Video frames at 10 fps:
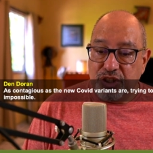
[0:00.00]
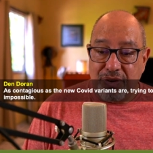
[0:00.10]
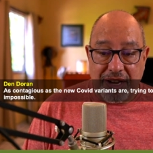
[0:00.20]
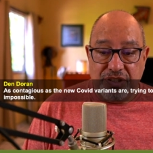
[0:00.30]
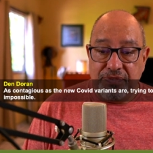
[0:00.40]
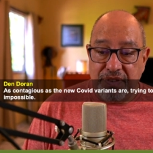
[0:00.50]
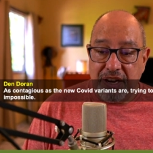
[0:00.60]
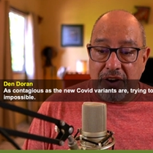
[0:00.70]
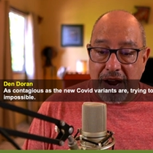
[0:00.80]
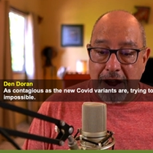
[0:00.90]
trying to
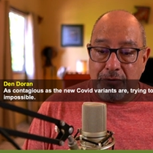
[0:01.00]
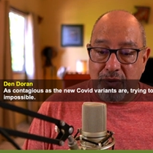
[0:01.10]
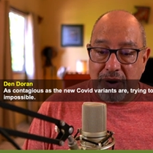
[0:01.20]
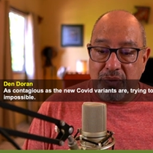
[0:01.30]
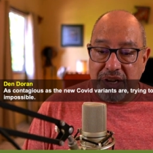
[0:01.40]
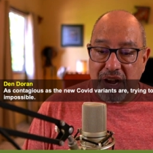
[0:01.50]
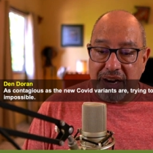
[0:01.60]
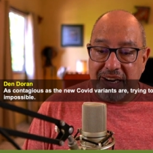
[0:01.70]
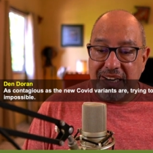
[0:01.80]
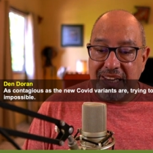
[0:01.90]
figure out where we
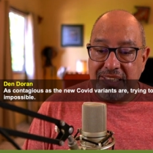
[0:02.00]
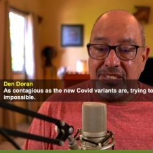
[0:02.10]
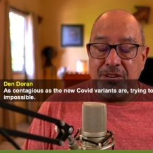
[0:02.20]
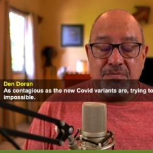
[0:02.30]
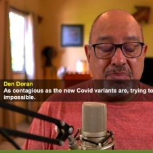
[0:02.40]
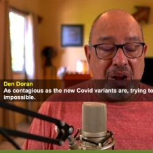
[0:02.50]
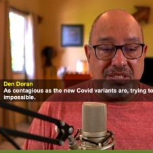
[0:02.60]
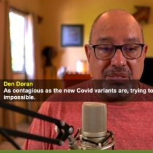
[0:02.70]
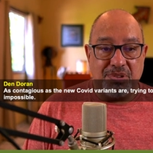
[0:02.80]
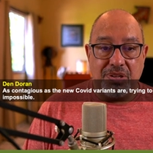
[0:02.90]
got it is
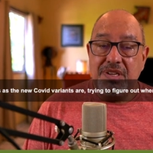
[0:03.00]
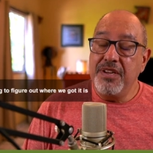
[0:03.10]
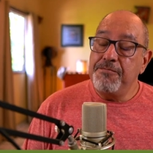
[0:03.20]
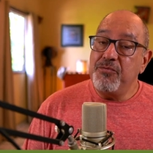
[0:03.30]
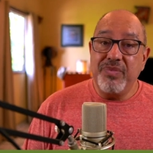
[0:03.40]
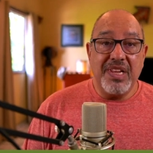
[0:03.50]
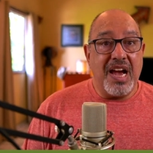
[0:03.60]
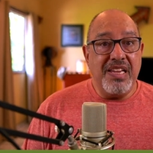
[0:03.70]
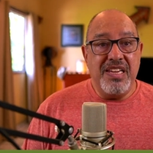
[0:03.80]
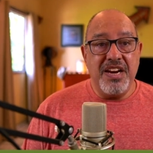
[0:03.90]
impossible.
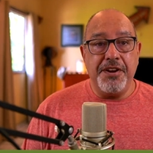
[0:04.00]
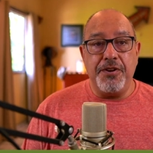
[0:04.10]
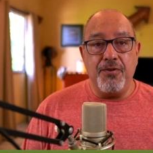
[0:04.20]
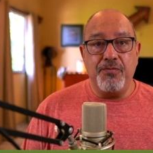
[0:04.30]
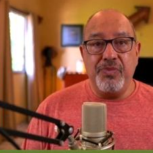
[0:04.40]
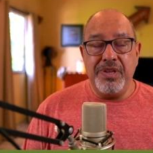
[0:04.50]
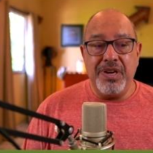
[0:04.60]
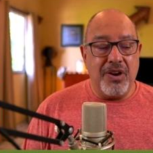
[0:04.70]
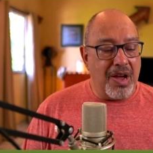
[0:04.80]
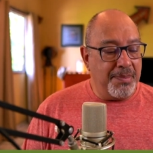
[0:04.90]
I hear you.
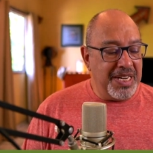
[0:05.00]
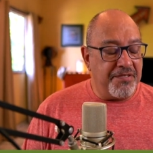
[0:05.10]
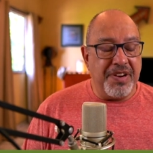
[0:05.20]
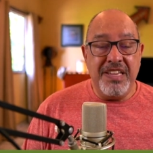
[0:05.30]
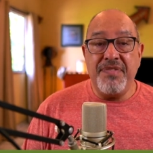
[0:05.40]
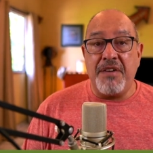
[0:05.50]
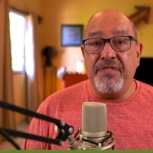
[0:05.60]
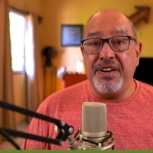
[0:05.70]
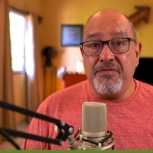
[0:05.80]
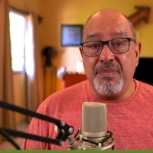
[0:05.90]
You know, I mean, a, fr- a
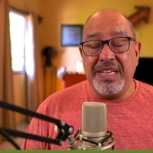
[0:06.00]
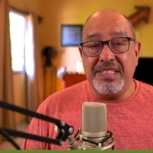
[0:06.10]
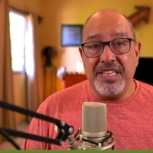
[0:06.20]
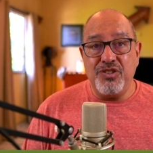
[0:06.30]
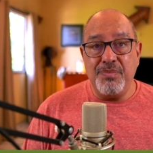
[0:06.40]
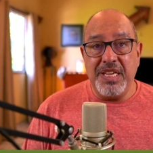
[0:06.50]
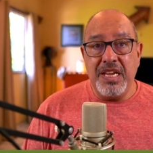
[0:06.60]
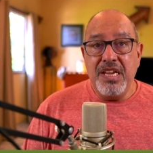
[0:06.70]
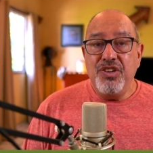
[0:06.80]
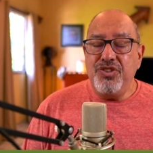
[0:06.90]
friend of mine said to
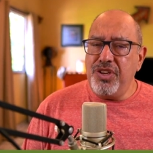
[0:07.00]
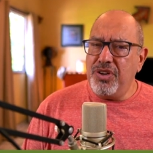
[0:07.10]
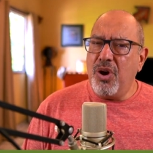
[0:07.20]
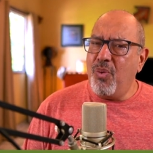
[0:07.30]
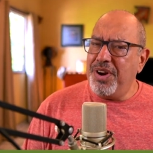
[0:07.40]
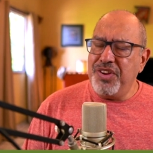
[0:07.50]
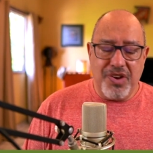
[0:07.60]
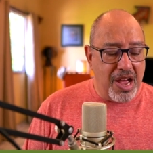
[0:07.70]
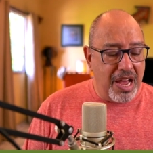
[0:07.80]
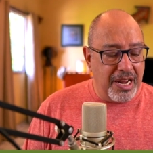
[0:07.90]
me, Do you know where you
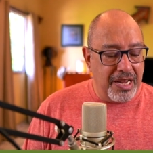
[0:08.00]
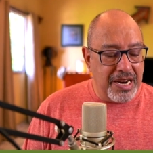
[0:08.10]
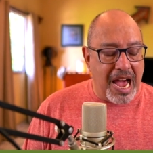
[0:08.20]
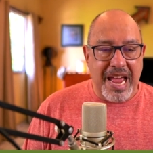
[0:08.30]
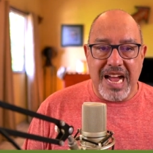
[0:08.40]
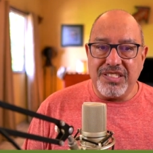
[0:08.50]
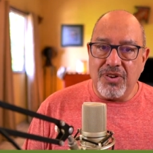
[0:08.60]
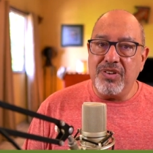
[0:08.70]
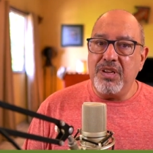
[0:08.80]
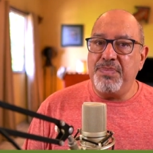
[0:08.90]
got it? I
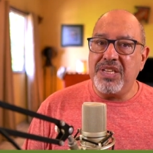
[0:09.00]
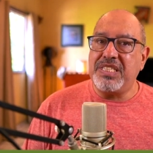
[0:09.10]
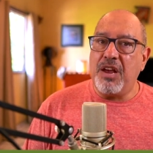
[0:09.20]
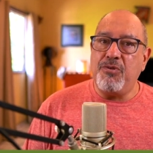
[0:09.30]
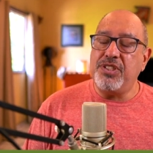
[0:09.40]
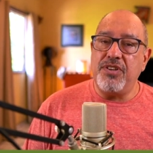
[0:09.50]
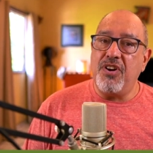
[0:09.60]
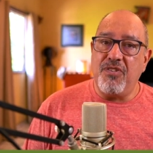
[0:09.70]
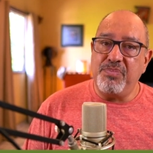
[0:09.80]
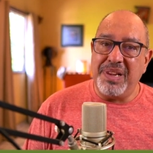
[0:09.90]
ask only because I want to
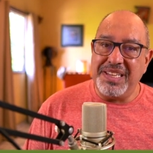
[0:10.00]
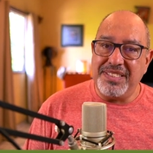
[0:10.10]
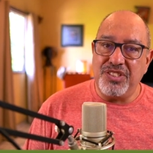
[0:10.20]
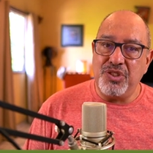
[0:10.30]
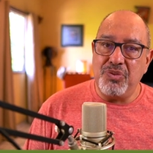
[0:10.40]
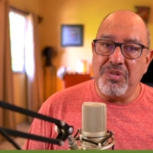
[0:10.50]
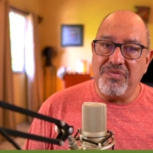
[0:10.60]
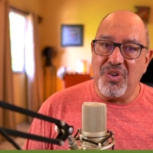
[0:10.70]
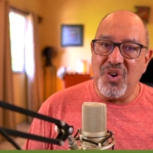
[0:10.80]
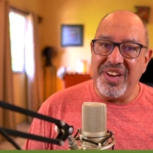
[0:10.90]
know of places to
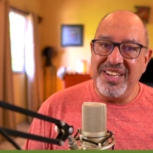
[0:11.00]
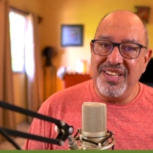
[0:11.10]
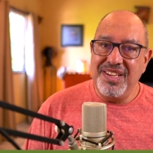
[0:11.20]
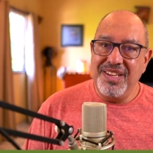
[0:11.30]
avoid.